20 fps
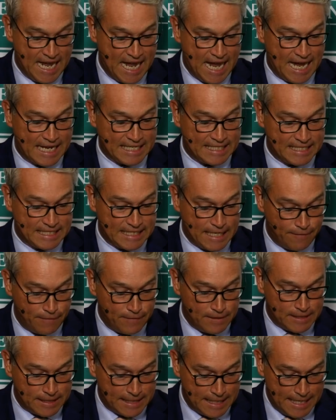a
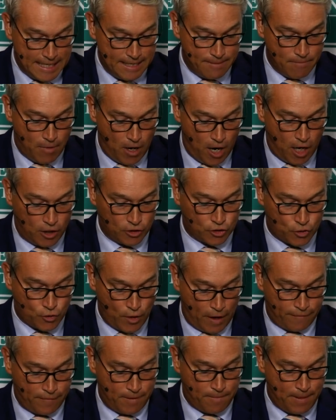17-mile
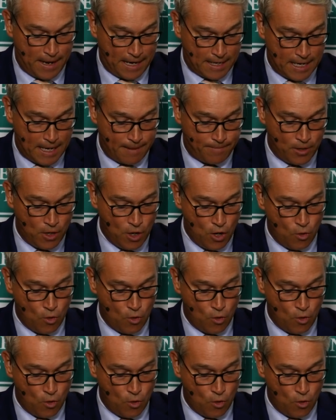traffic backup